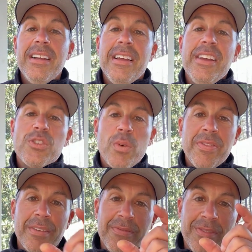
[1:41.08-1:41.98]
is when
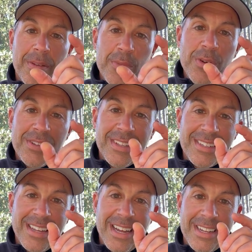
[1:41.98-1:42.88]
the moon is in the
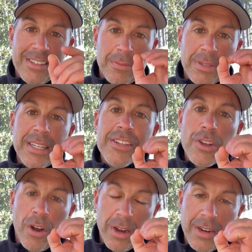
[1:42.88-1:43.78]
sky, it's completely
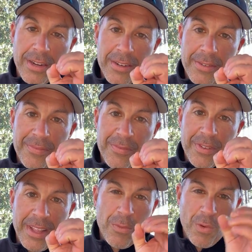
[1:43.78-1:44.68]
dark for
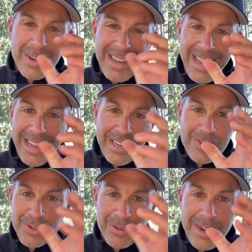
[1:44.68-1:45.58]
that one
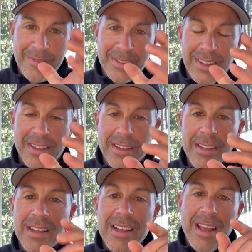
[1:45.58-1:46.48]
day-ish or half a day,
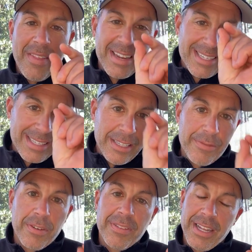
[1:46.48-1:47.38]
and then a
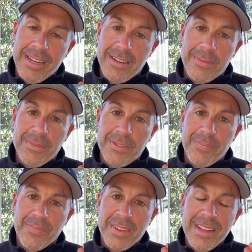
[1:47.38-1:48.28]
sliver of light comes.
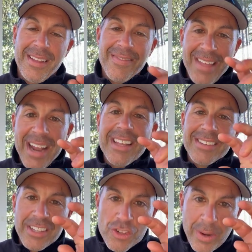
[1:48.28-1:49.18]
That
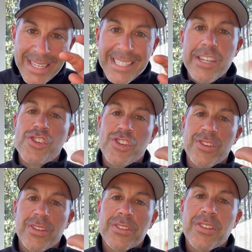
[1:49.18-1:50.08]
is the
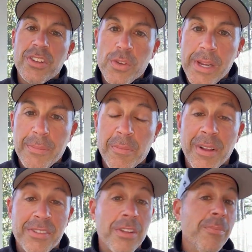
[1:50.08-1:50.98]
transition to the new Hebrew
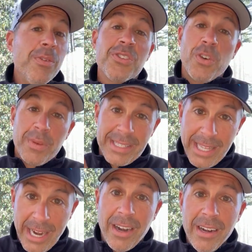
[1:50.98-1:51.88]
month. So the moon is always
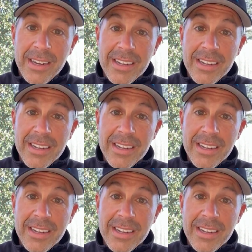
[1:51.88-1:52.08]
there,